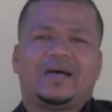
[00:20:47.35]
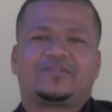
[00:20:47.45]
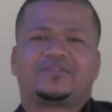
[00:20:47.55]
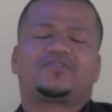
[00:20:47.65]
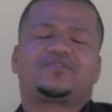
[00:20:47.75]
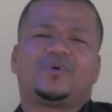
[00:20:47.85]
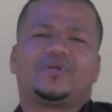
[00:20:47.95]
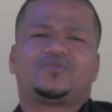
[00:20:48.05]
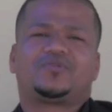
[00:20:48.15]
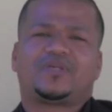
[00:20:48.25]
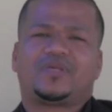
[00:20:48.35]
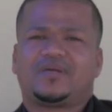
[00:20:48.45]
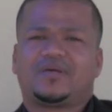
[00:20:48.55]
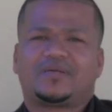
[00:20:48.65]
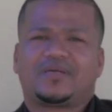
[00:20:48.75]
I just want to
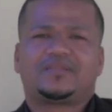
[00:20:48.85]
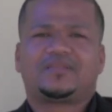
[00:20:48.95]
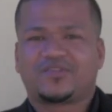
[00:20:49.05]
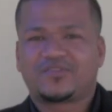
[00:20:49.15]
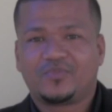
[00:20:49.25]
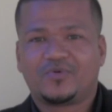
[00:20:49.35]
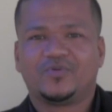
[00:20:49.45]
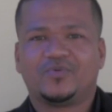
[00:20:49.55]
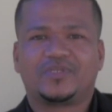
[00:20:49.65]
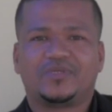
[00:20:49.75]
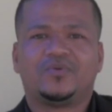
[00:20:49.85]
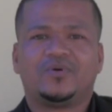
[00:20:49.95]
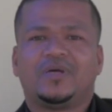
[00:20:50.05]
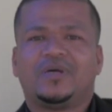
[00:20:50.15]
say a great testimony with you.